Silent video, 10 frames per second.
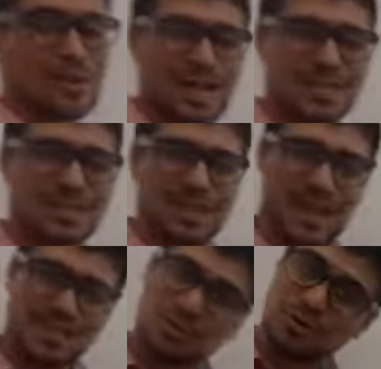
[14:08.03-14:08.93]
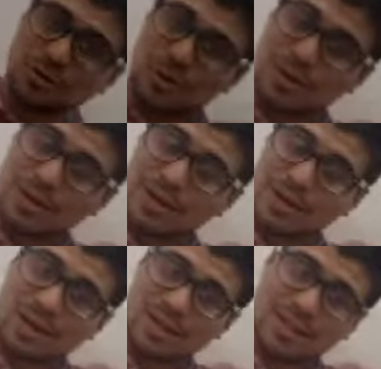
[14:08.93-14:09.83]
classes in high school or when you're in
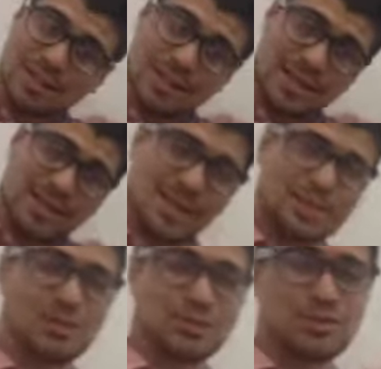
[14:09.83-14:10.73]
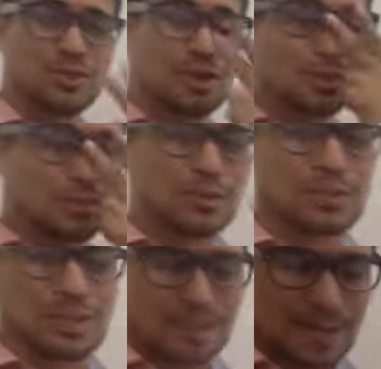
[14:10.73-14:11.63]
college, they let you use notes
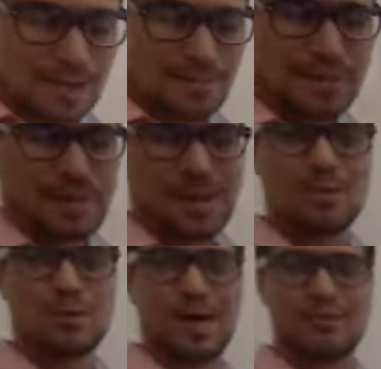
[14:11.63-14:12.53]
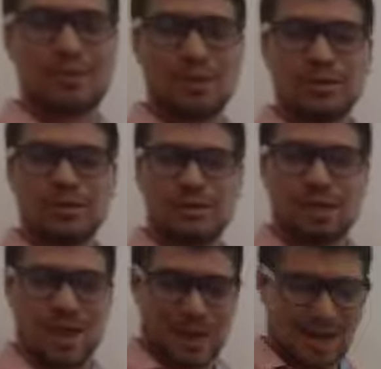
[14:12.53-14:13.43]
most of the time. And you would have notes to
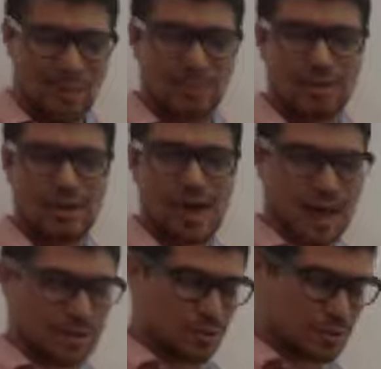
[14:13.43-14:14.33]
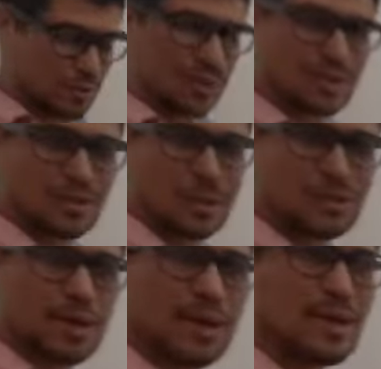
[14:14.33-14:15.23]
kind of help you guide you through this. So
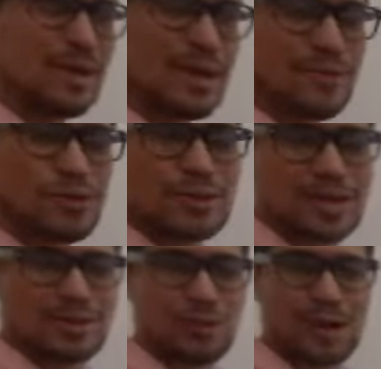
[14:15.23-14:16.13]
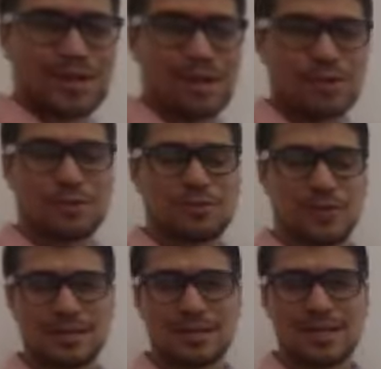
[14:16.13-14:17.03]
that's why if you take the right notes for
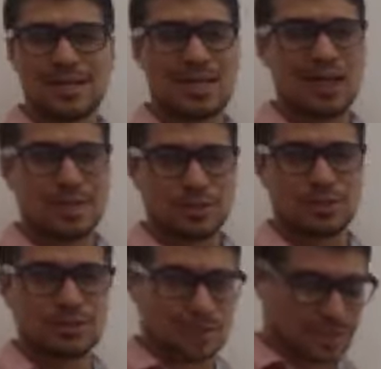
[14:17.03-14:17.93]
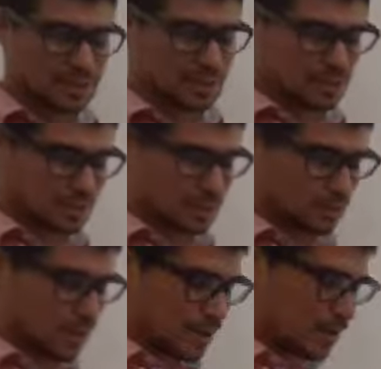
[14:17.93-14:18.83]
this test, I'll let you use these notes as
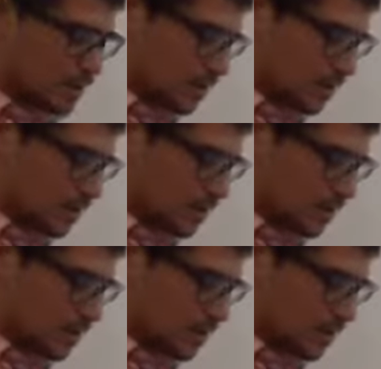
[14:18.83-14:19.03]
well.